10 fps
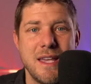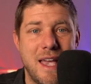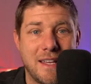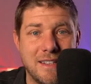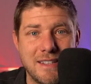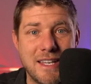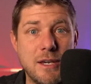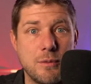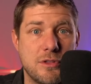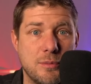and getting
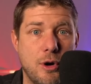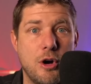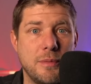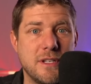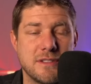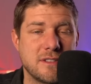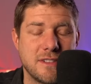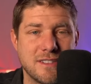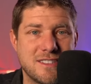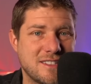hit with the ball because it's
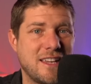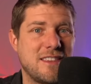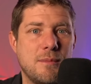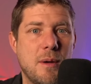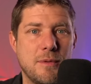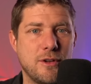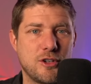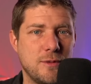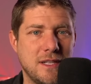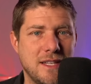going to psych them up and they're
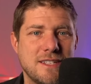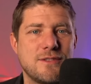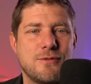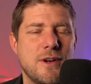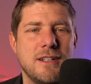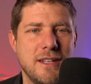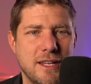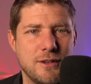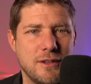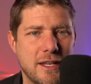going to be less afraid
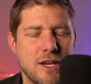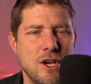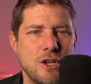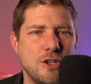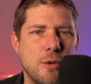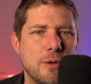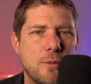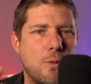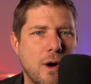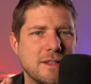later. Like, no
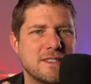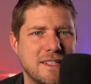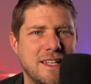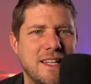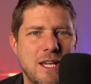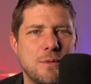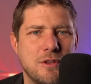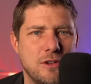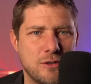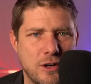one wants to get with
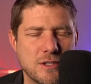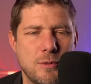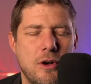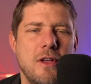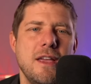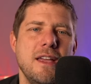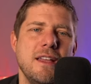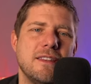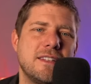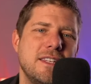a lacrosse ball.
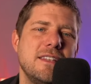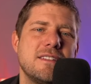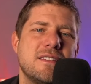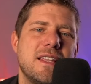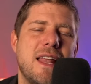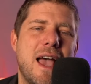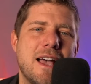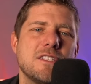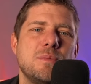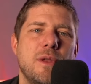The key is that
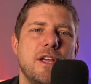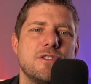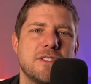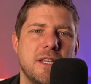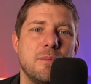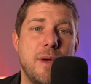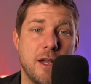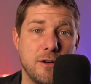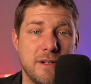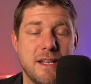as players get
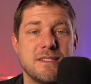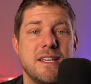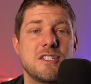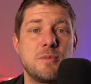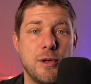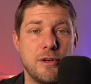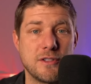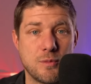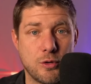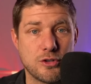better and as they
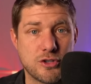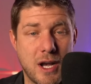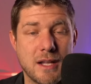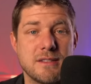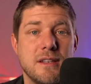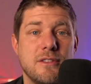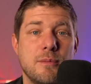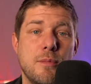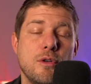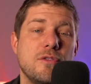experience more shots, the
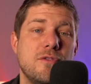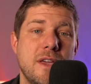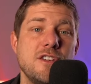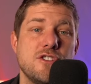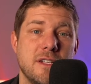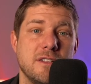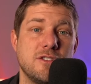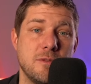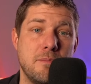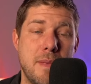motivation
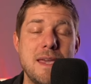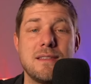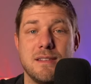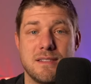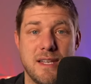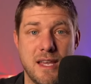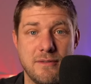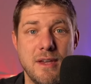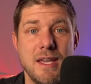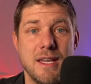to make the
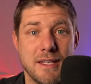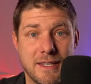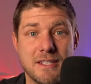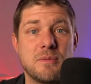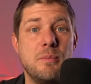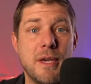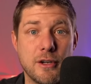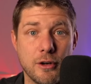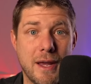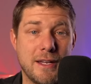save gets
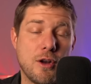bigger and it